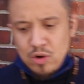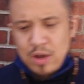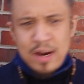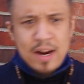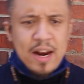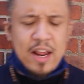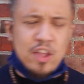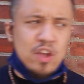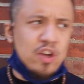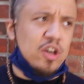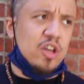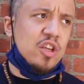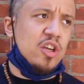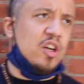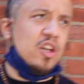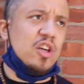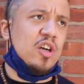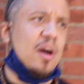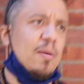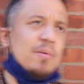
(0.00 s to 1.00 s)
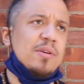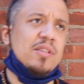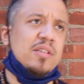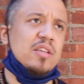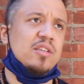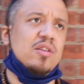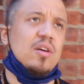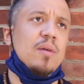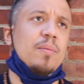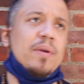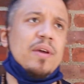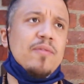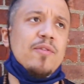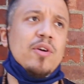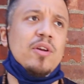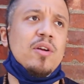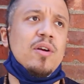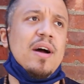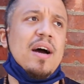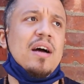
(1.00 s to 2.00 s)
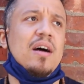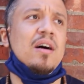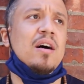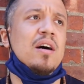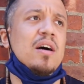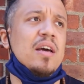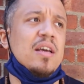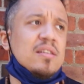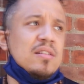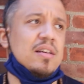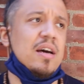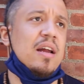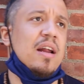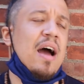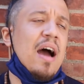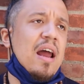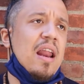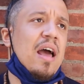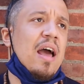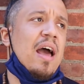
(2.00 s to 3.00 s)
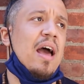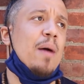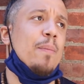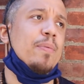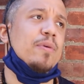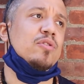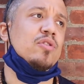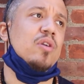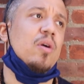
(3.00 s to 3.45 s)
No. You I'm gonna give you a little insight of how that happened.